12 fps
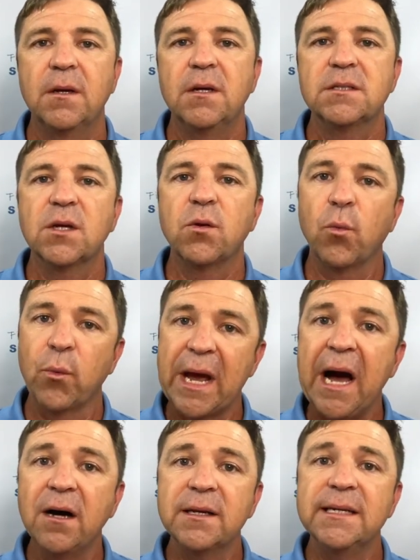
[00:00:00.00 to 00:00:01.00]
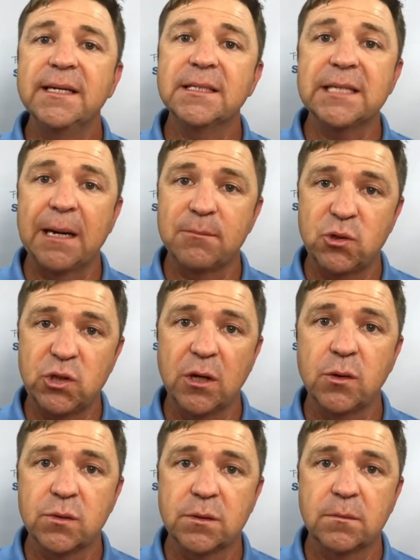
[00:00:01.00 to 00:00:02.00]
So the reality is I'm
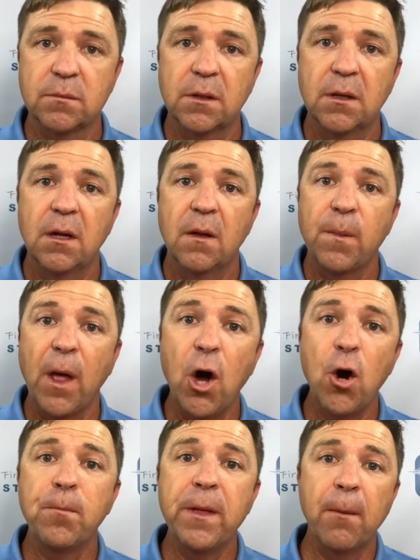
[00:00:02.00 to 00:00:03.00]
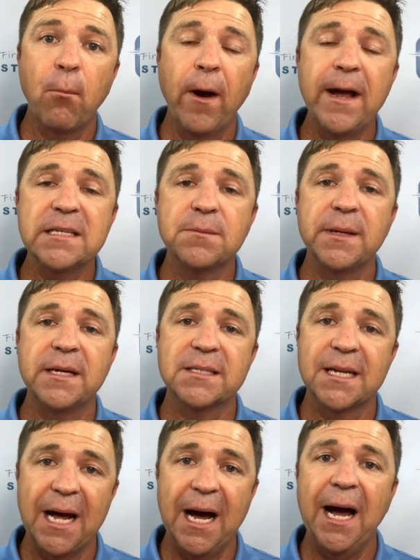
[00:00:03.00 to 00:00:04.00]
chosen. The hope that brings me is
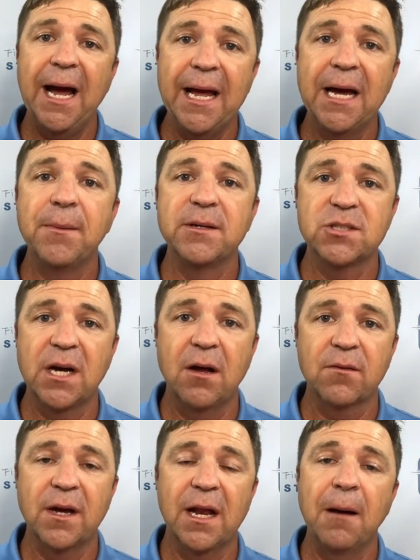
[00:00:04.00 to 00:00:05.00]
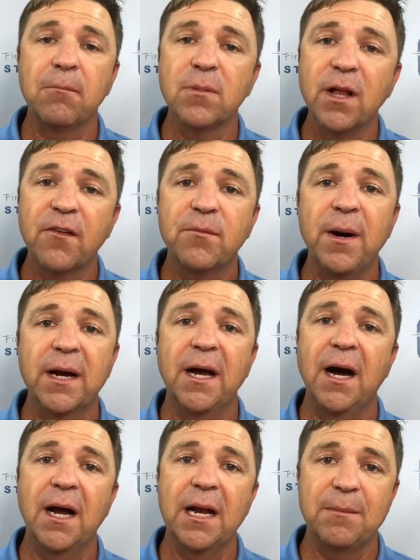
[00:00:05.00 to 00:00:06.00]
that I am a child of God. I'm loved by
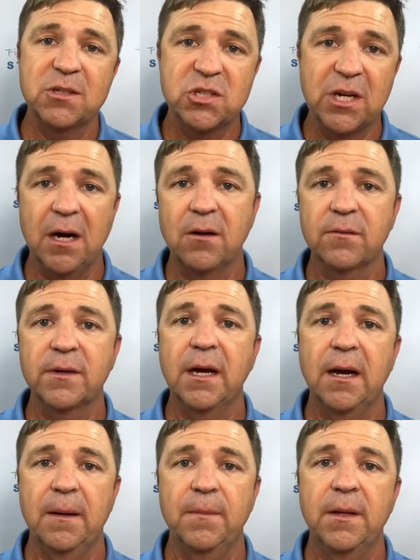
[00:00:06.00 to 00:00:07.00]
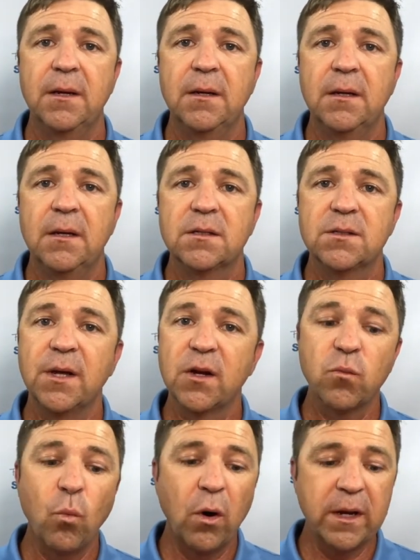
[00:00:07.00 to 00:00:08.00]
God, I'm a child of God. So
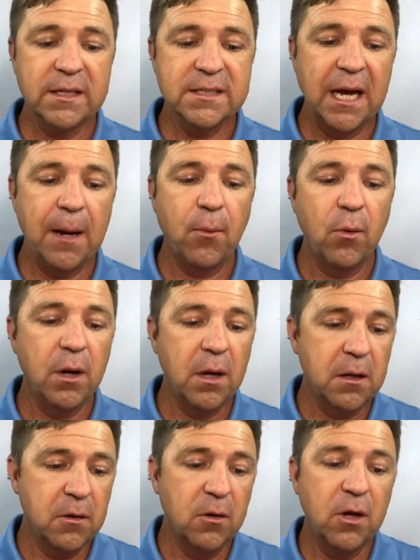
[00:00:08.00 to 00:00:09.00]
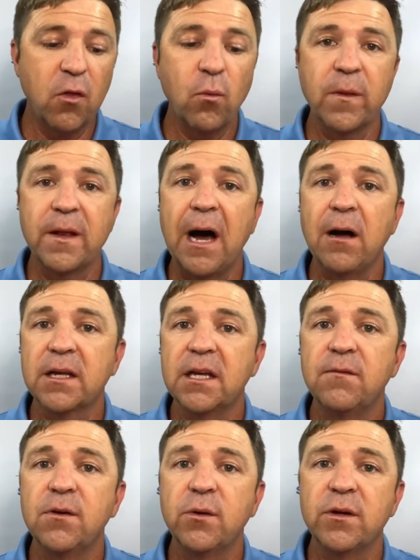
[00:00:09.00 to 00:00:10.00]
there's one example. Another one that I'll
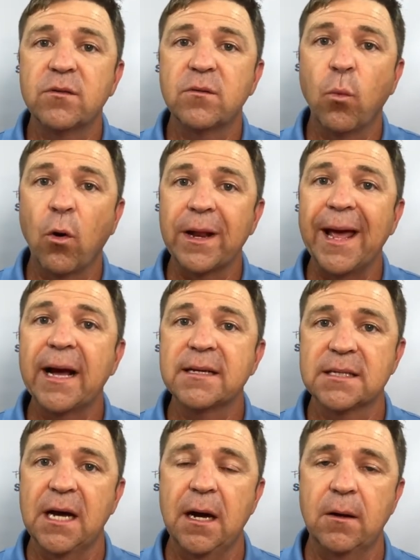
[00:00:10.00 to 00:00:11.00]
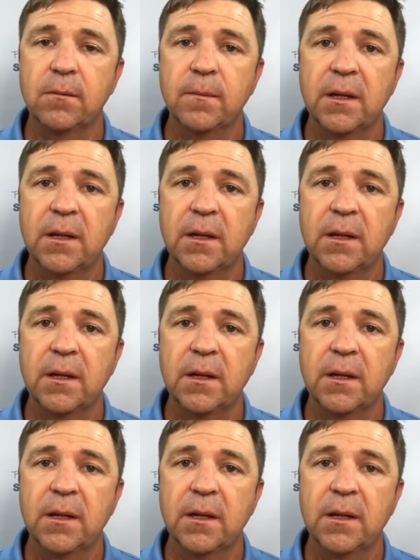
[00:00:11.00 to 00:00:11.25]
give you is the word exile.